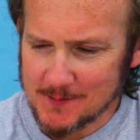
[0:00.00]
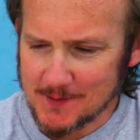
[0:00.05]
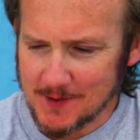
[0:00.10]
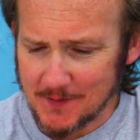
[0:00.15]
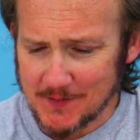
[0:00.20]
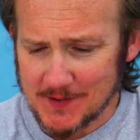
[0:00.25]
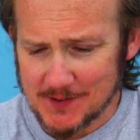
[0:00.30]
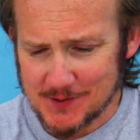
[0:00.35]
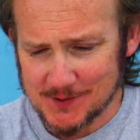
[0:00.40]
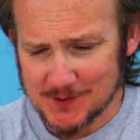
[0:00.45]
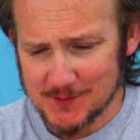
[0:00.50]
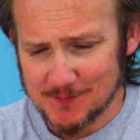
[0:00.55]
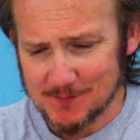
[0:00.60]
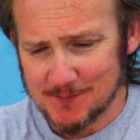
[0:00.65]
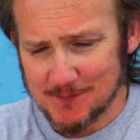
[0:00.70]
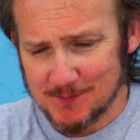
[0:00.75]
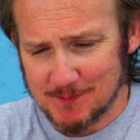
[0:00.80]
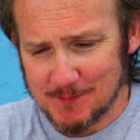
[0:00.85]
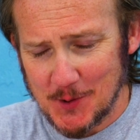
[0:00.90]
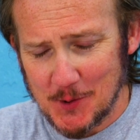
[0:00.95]
Oh, this is a
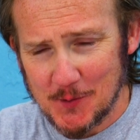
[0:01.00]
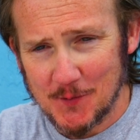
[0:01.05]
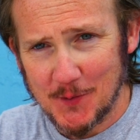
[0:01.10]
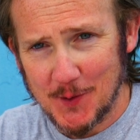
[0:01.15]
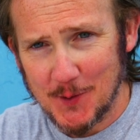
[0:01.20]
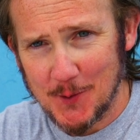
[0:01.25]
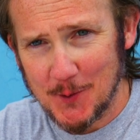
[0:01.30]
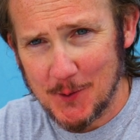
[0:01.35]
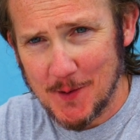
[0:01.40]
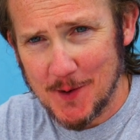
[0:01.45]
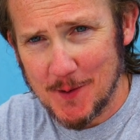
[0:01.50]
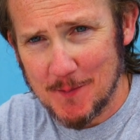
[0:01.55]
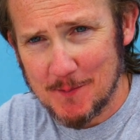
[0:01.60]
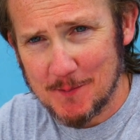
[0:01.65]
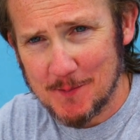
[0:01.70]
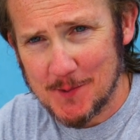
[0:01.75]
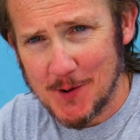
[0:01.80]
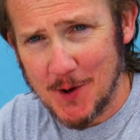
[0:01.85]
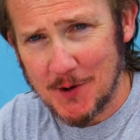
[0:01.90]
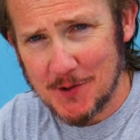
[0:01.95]
beautiful little
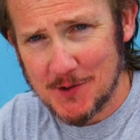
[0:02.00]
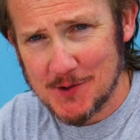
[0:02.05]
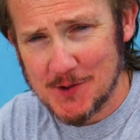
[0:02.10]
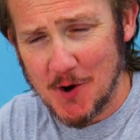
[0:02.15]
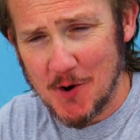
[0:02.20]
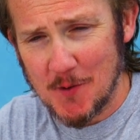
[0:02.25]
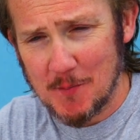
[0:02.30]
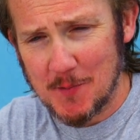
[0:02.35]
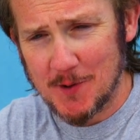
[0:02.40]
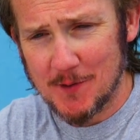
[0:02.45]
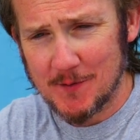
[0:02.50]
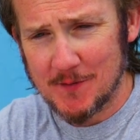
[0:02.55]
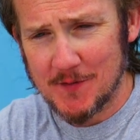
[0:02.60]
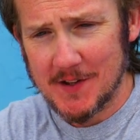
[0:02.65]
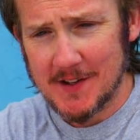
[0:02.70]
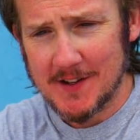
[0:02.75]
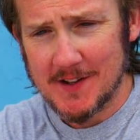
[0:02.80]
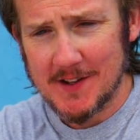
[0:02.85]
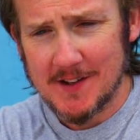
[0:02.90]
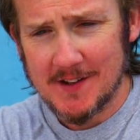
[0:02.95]
um, kind of sample of
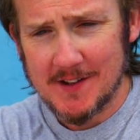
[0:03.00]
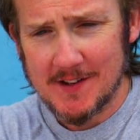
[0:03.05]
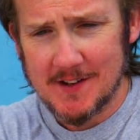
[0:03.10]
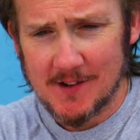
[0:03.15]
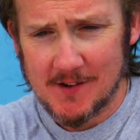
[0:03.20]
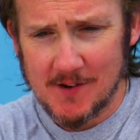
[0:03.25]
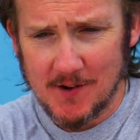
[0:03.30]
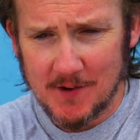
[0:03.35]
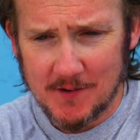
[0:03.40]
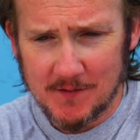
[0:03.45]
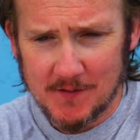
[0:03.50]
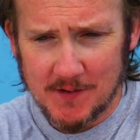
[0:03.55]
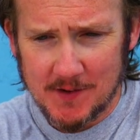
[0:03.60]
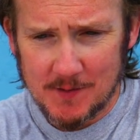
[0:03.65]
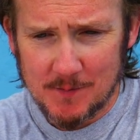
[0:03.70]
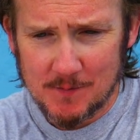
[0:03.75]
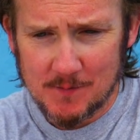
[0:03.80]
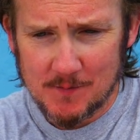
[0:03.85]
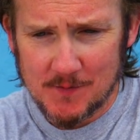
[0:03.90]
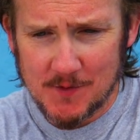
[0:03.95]
the uh, kind of
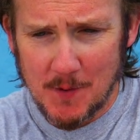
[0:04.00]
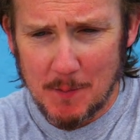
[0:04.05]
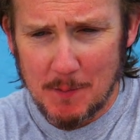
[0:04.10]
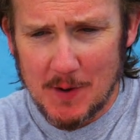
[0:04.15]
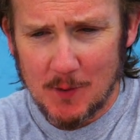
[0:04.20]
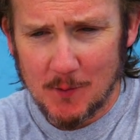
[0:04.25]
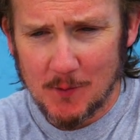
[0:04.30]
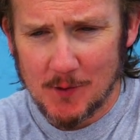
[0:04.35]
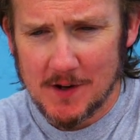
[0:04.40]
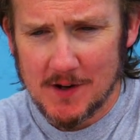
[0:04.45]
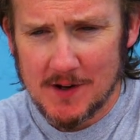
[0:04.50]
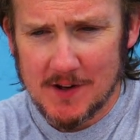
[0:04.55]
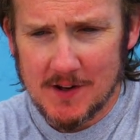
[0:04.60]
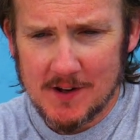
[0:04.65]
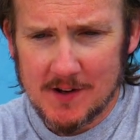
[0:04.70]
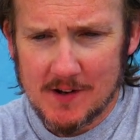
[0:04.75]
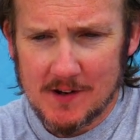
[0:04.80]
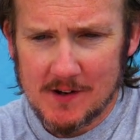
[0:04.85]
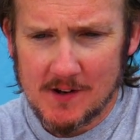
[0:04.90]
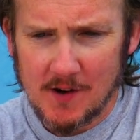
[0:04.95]
the the milk.
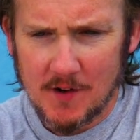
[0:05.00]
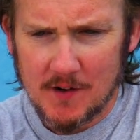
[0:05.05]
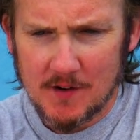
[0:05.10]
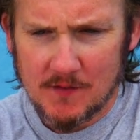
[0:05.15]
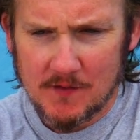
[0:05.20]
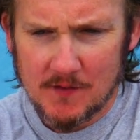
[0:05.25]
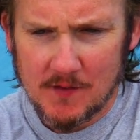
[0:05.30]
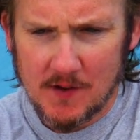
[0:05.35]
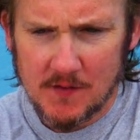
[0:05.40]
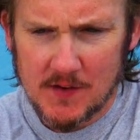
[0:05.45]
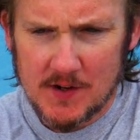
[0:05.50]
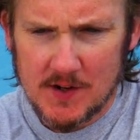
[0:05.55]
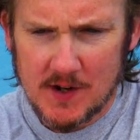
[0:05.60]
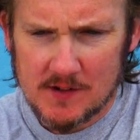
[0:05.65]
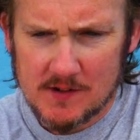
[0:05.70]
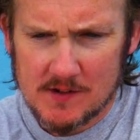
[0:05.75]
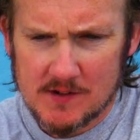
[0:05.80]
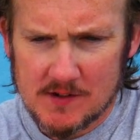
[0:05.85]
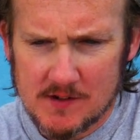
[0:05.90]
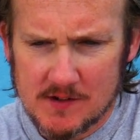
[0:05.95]
Kind of, I think
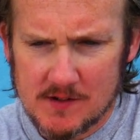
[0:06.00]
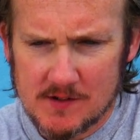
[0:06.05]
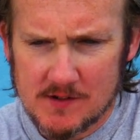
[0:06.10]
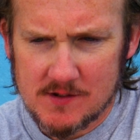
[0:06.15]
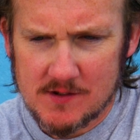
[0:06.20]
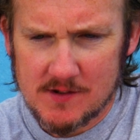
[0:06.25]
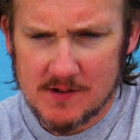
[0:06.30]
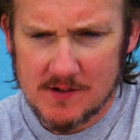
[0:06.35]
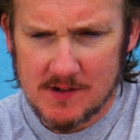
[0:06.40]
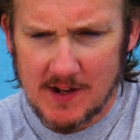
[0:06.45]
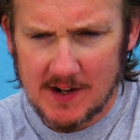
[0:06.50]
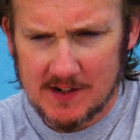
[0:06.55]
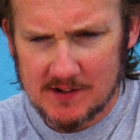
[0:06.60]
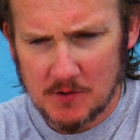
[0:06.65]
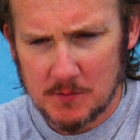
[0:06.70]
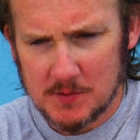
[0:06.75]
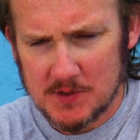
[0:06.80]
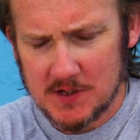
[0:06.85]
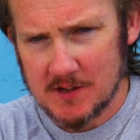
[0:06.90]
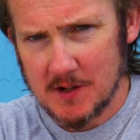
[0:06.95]
that's that's
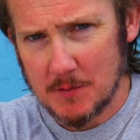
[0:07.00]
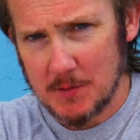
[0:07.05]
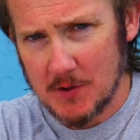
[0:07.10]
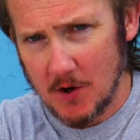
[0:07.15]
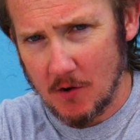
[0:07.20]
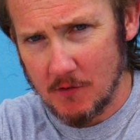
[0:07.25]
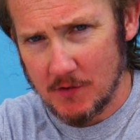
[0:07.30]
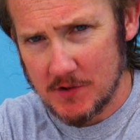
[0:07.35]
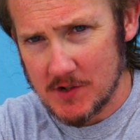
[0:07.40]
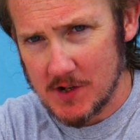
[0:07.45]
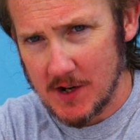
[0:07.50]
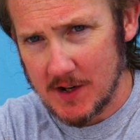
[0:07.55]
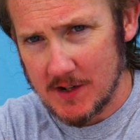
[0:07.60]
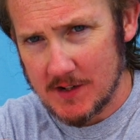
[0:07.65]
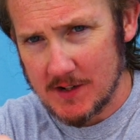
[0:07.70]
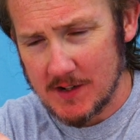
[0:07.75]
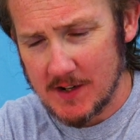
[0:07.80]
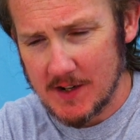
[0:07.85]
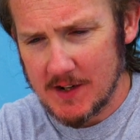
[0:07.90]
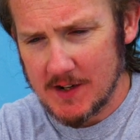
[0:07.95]
obviously some of the orange
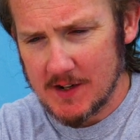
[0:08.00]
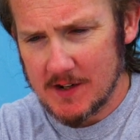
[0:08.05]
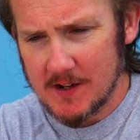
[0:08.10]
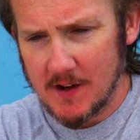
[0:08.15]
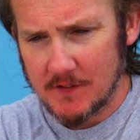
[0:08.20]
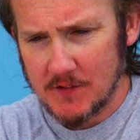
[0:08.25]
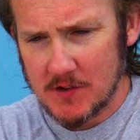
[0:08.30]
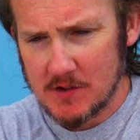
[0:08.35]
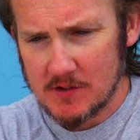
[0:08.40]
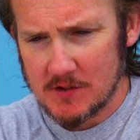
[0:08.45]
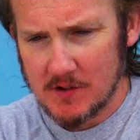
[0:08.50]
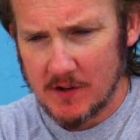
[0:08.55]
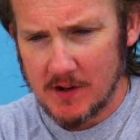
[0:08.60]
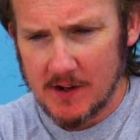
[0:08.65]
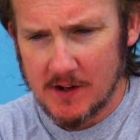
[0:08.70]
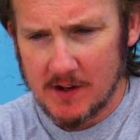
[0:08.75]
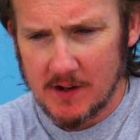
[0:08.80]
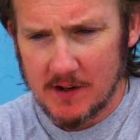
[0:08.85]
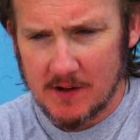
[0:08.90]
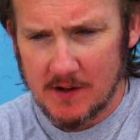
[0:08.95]
cake, and this is
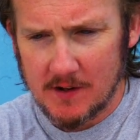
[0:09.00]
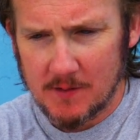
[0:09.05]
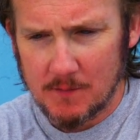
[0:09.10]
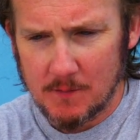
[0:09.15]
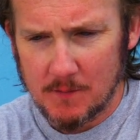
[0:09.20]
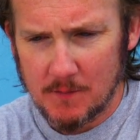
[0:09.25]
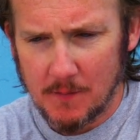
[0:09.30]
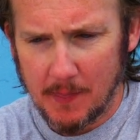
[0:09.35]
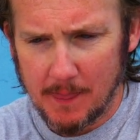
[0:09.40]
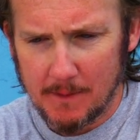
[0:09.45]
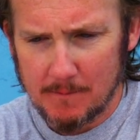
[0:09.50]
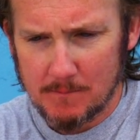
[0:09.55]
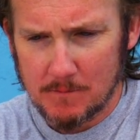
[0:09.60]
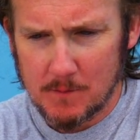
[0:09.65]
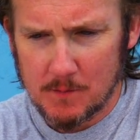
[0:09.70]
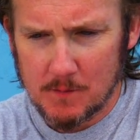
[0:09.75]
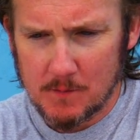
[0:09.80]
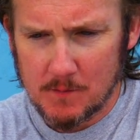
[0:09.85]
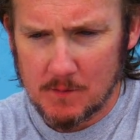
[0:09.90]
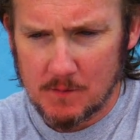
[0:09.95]
like um,
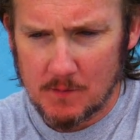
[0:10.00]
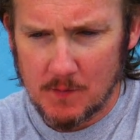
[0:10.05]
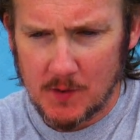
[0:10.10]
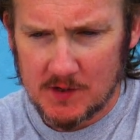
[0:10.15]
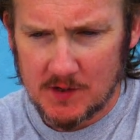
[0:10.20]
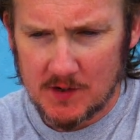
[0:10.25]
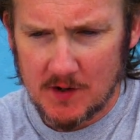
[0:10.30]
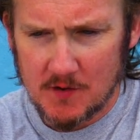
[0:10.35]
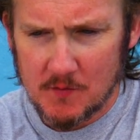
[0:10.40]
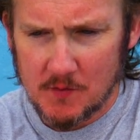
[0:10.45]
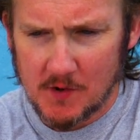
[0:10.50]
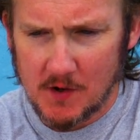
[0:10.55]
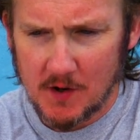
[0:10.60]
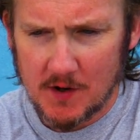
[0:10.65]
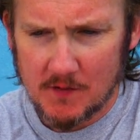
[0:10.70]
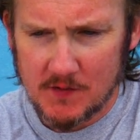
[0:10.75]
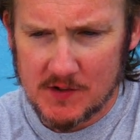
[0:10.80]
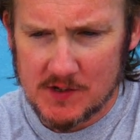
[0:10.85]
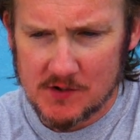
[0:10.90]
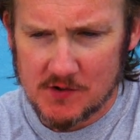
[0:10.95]
I don't know, kind
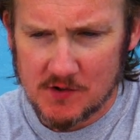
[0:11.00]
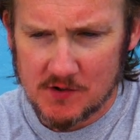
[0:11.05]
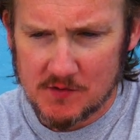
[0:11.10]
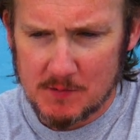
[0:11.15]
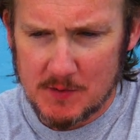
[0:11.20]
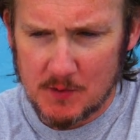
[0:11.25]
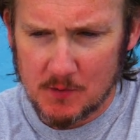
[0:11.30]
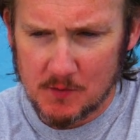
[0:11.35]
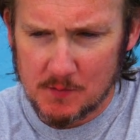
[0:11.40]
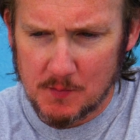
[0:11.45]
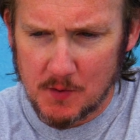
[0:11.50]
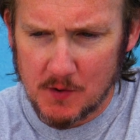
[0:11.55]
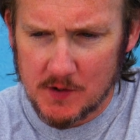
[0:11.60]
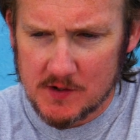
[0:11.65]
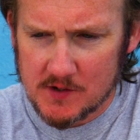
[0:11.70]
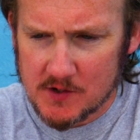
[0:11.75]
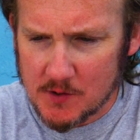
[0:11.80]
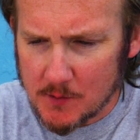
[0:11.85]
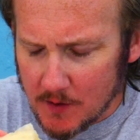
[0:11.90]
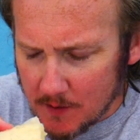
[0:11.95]
of is it just milk put
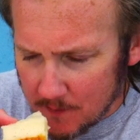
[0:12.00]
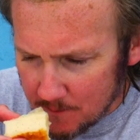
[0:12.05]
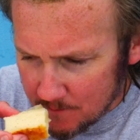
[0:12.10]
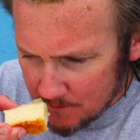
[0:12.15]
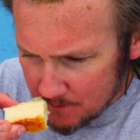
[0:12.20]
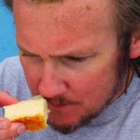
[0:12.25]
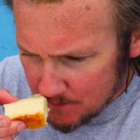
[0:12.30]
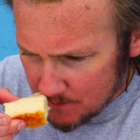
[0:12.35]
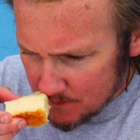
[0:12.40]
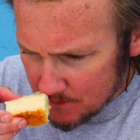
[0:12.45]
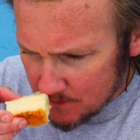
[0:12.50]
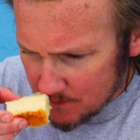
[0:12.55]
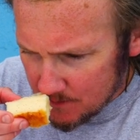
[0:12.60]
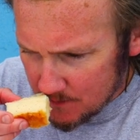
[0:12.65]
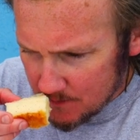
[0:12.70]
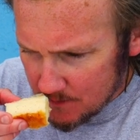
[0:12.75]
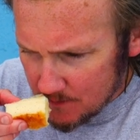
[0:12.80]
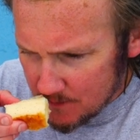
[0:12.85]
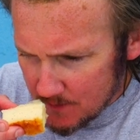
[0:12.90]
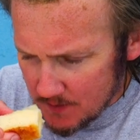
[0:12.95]
into a
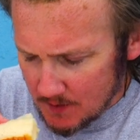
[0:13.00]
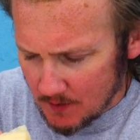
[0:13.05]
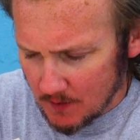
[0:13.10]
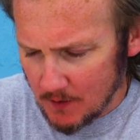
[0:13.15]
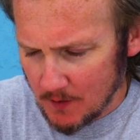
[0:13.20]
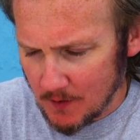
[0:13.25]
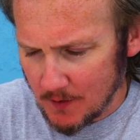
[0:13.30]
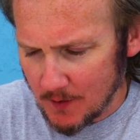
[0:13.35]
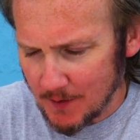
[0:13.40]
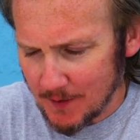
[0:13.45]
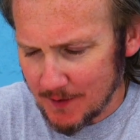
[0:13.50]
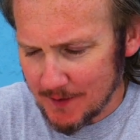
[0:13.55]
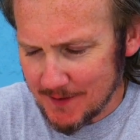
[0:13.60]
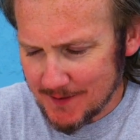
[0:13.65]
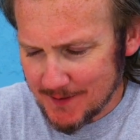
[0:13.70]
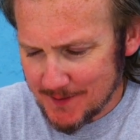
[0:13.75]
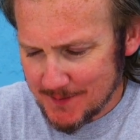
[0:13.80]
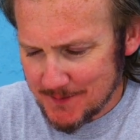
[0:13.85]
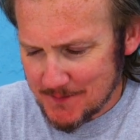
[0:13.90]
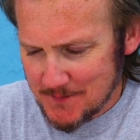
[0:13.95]
ah
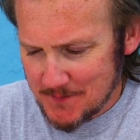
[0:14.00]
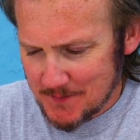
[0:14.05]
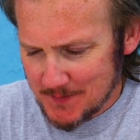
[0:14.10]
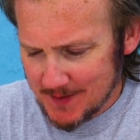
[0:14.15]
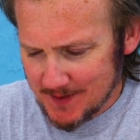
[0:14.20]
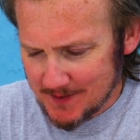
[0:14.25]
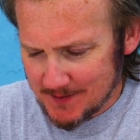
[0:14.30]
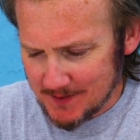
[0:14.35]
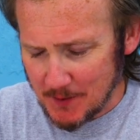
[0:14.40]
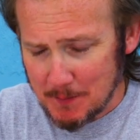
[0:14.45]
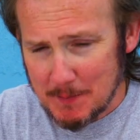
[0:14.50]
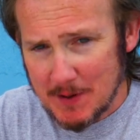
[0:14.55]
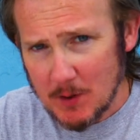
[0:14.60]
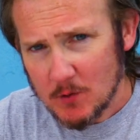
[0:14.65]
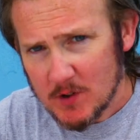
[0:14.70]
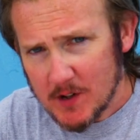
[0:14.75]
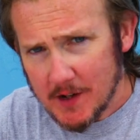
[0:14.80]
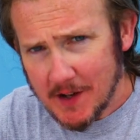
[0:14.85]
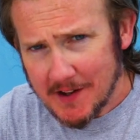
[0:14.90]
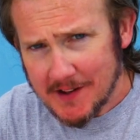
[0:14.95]
oh, like a
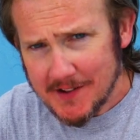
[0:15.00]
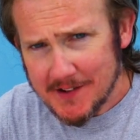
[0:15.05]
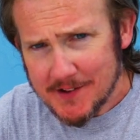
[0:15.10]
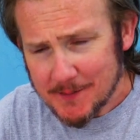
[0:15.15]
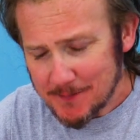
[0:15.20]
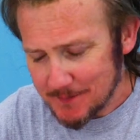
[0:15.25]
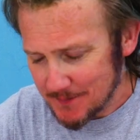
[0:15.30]
milk cake.